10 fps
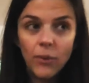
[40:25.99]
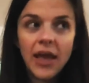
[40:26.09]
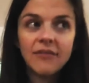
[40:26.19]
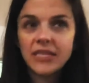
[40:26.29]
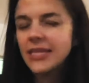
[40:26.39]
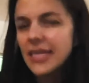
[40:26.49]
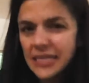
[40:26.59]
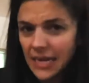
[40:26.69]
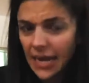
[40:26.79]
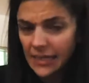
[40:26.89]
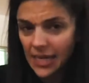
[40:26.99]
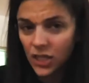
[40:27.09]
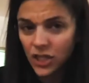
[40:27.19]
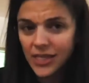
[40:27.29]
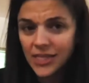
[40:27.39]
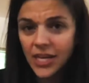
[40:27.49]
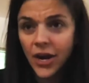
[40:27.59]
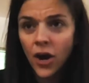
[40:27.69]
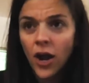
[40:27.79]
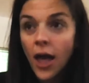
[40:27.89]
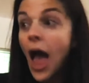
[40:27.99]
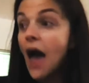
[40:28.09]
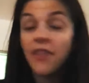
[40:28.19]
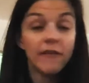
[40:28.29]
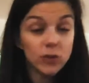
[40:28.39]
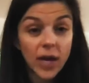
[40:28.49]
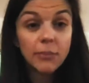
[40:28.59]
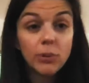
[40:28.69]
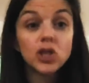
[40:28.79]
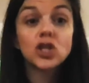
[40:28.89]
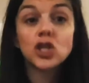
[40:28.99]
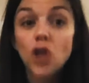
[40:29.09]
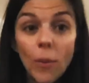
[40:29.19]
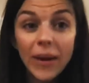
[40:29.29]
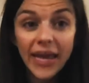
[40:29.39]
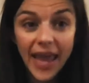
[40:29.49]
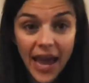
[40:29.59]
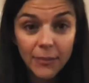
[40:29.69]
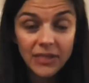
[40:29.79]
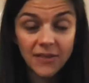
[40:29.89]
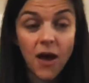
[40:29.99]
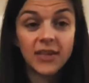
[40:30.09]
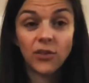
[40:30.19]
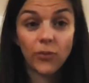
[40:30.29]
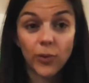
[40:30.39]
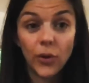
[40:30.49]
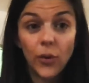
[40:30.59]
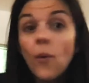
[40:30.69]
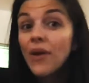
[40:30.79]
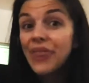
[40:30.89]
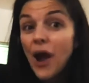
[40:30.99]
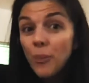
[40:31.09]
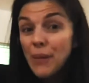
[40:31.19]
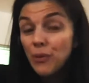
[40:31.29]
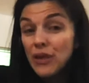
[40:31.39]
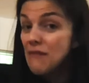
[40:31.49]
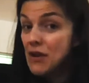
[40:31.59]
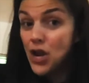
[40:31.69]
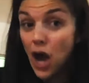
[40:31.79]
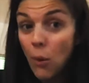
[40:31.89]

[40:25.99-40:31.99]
we have a 60-day session this year, and they've tried to push so many cannabis laws through without people even